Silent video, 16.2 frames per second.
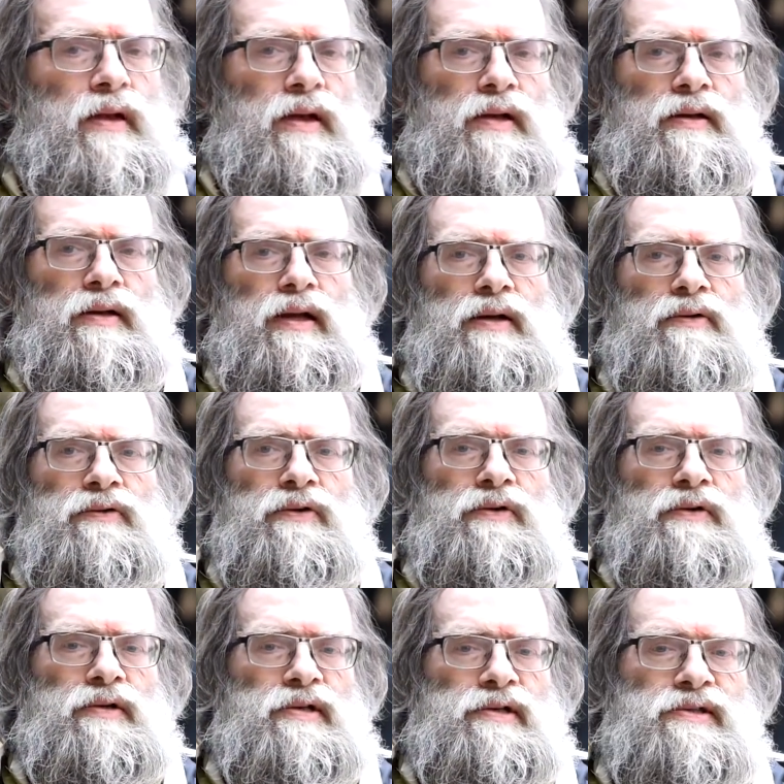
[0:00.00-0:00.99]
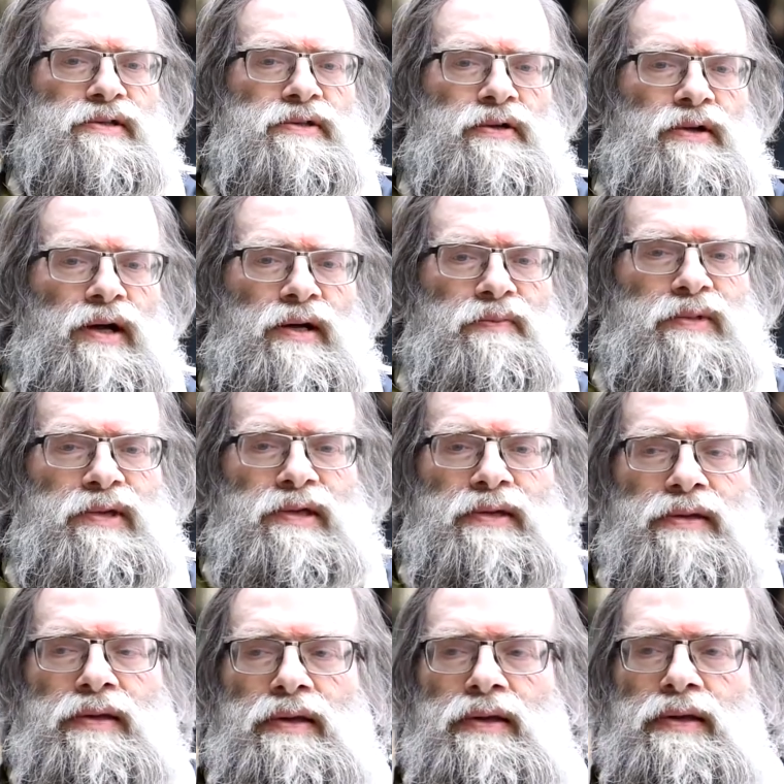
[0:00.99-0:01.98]
And wrongly so. I
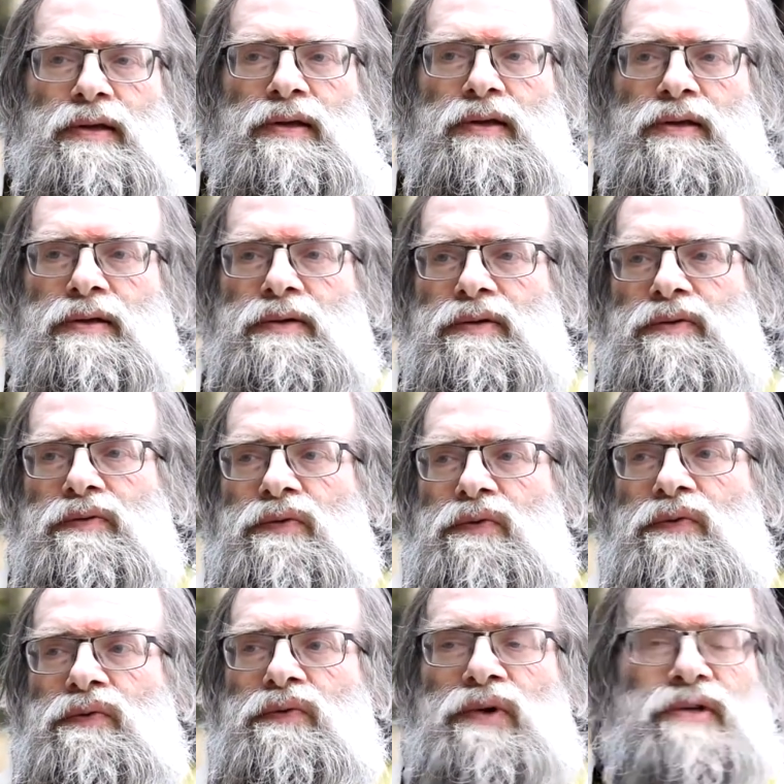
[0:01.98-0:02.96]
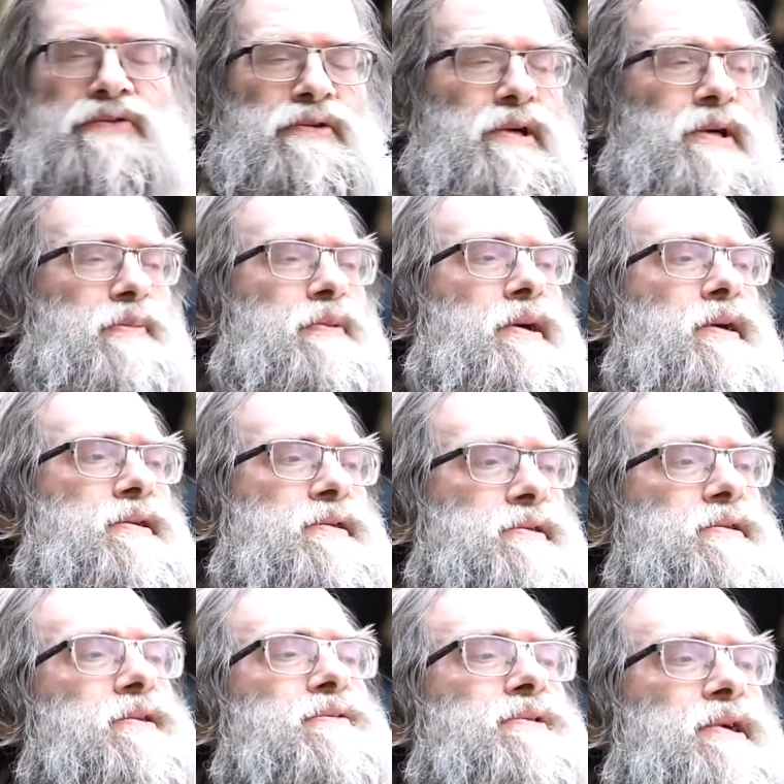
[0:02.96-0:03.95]
mean, what rape
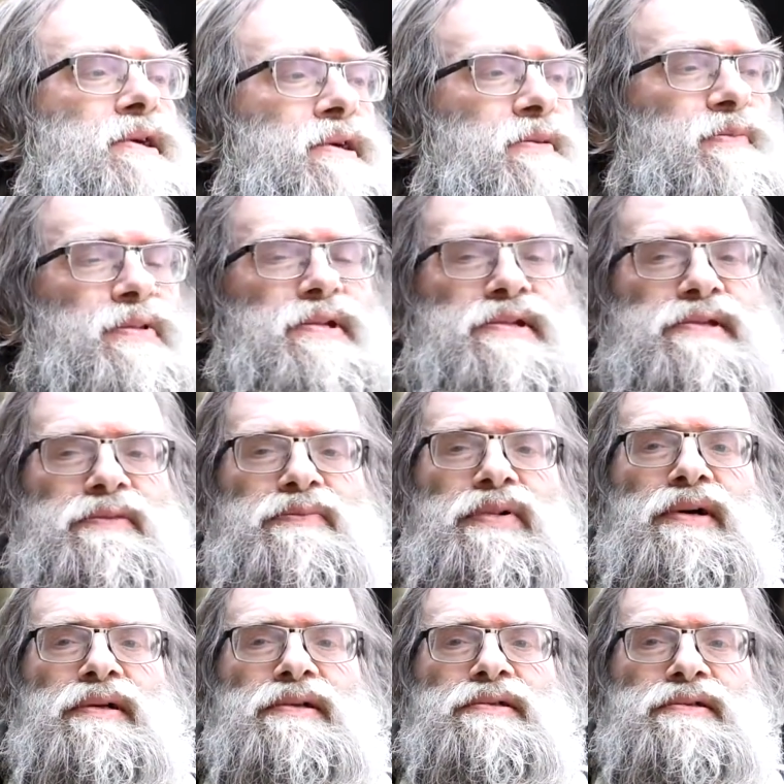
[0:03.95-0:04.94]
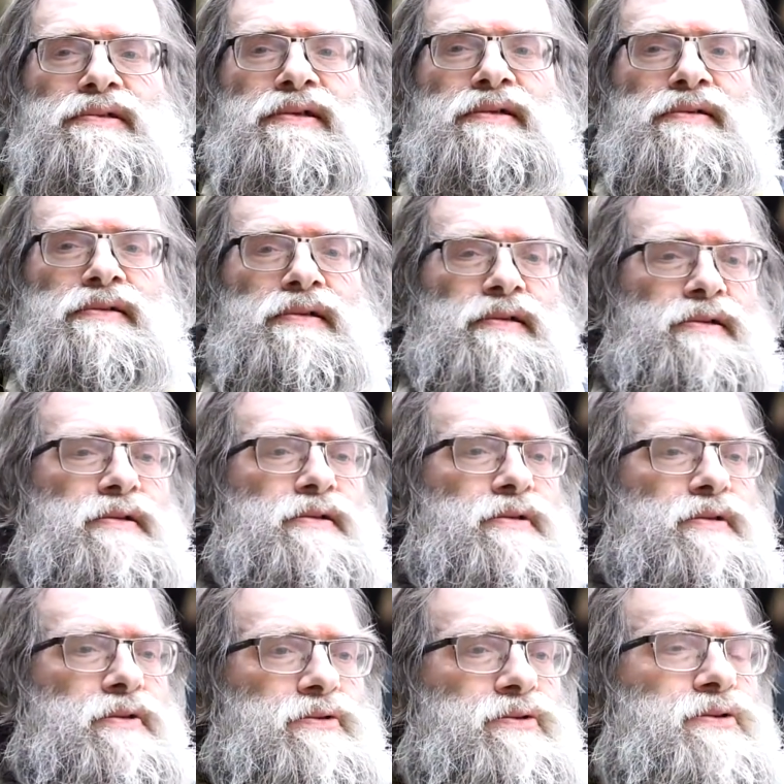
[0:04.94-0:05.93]
cases have taken place in Pakistan? You
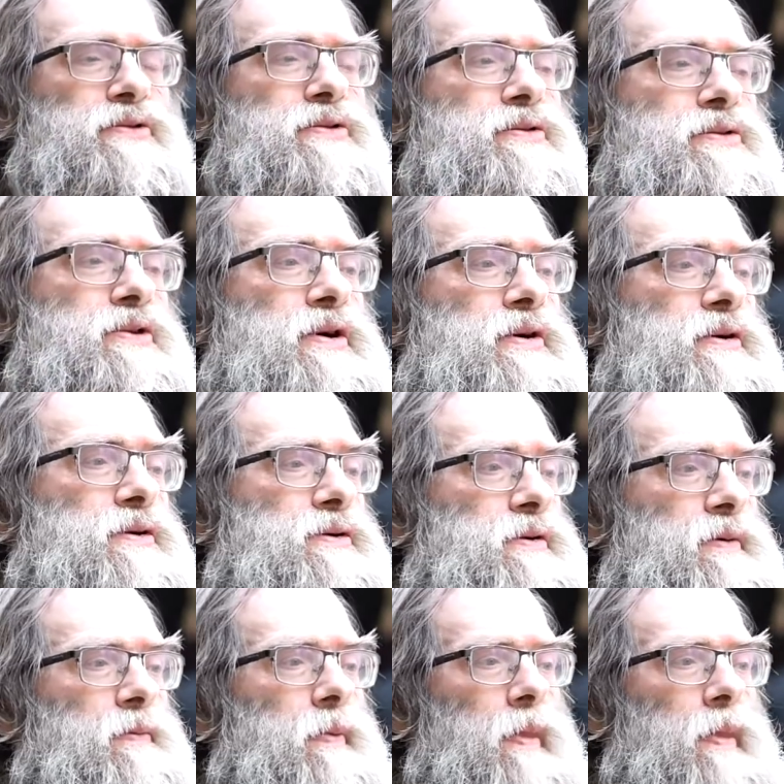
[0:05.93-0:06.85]
know, do you know?